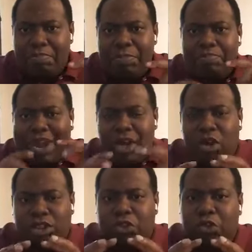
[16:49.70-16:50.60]
but
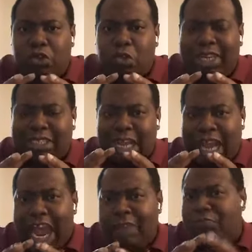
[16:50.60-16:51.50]
not to create a
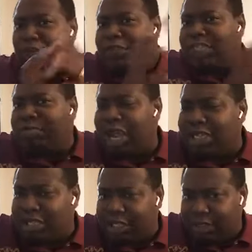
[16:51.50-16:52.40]
high profit
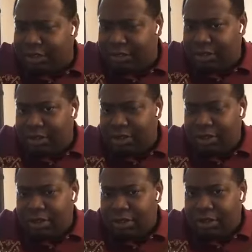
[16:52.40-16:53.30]
margin.
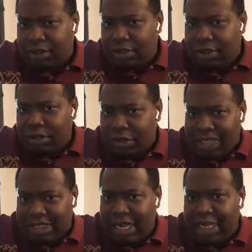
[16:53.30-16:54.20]
You
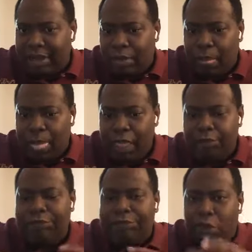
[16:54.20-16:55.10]
understand?
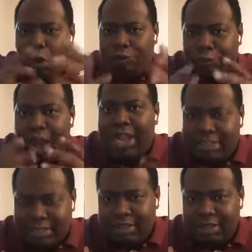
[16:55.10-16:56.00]
For
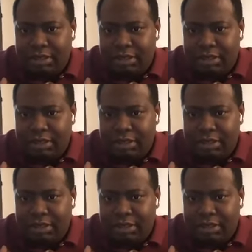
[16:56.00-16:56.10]
us.